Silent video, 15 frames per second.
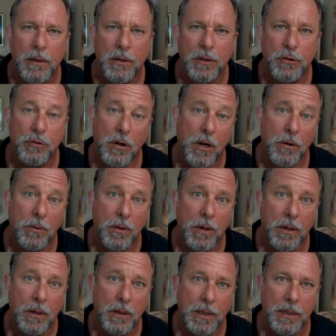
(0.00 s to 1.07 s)
The drone
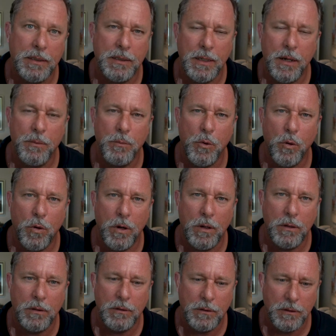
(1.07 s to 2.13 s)
is no more.
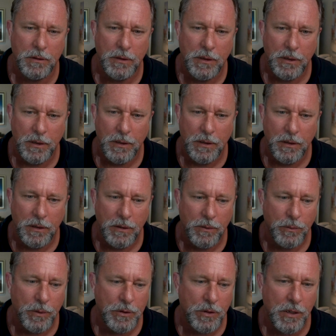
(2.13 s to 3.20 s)
We
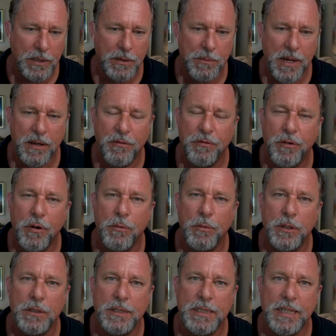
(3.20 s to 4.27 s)
tried to make a film on
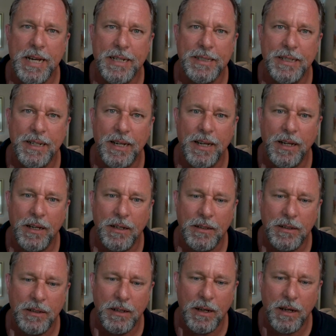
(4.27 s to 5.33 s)
Saturday
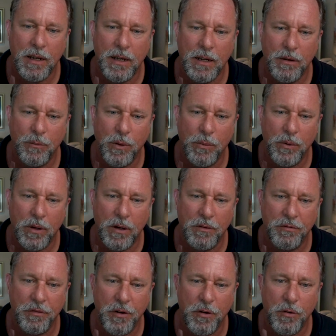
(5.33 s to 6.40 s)
and we were going to
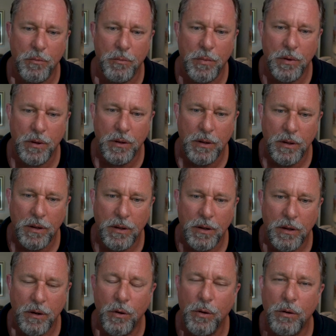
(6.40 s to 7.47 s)
film
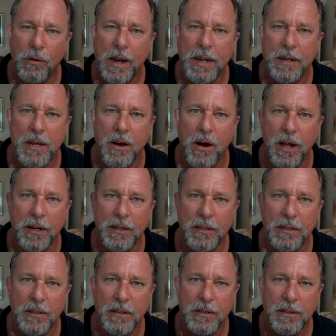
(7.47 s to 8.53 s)
all around the island
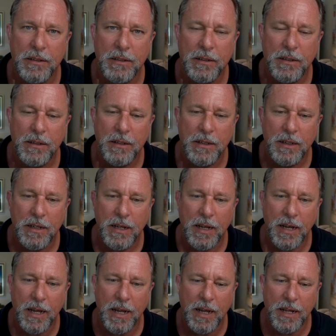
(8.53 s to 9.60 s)

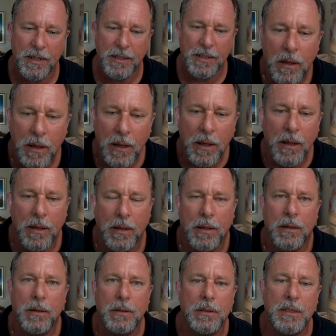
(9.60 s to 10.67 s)
and uh,
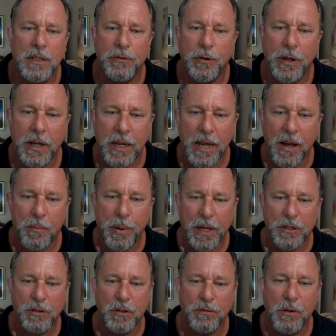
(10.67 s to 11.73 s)
see if we could get a
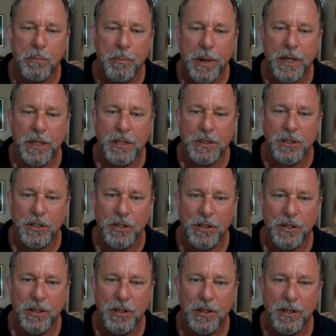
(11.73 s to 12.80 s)
picture of the beach
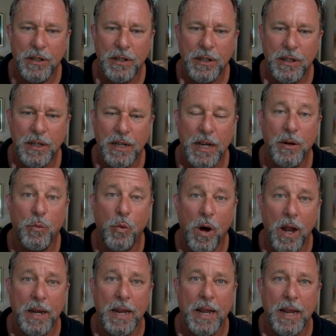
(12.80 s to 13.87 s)
in
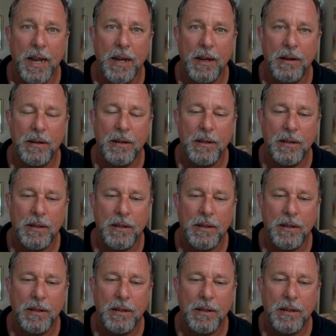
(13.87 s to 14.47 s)
one hit.